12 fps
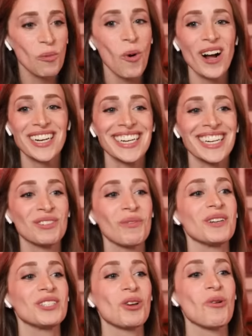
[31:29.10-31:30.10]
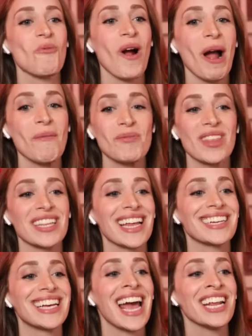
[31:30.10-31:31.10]
walking into a trap that
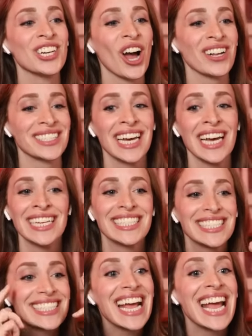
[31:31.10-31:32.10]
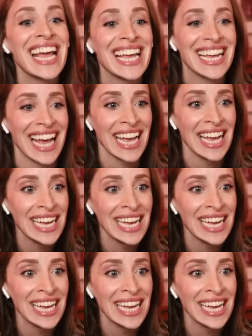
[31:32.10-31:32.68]
they cannot see.